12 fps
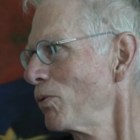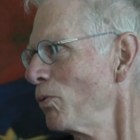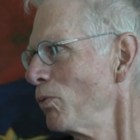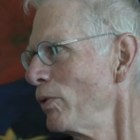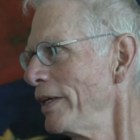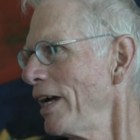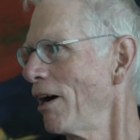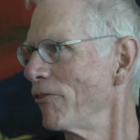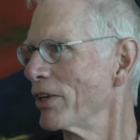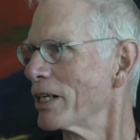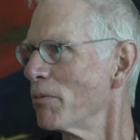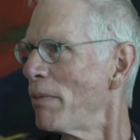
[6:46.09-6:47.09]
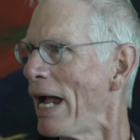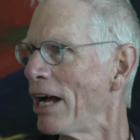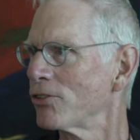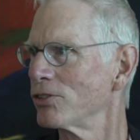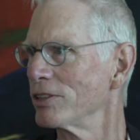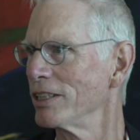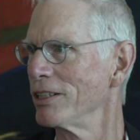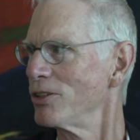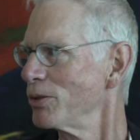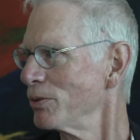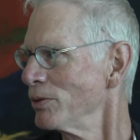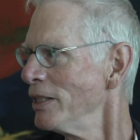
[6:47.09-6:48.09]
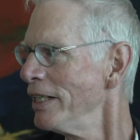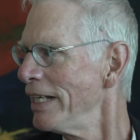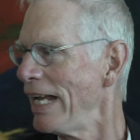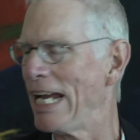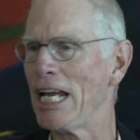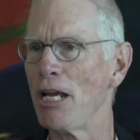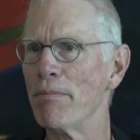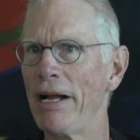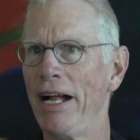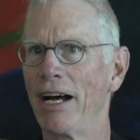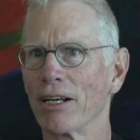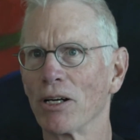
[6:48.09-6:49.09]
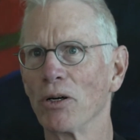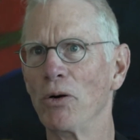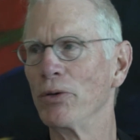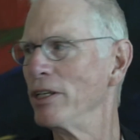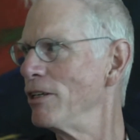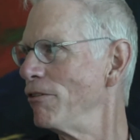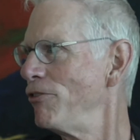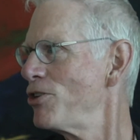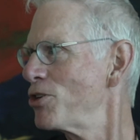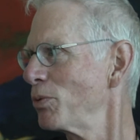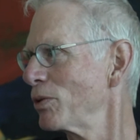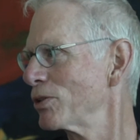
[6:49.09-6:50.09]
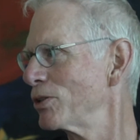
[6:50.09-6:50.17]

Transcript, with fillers: We have the capacity to aim at our own individual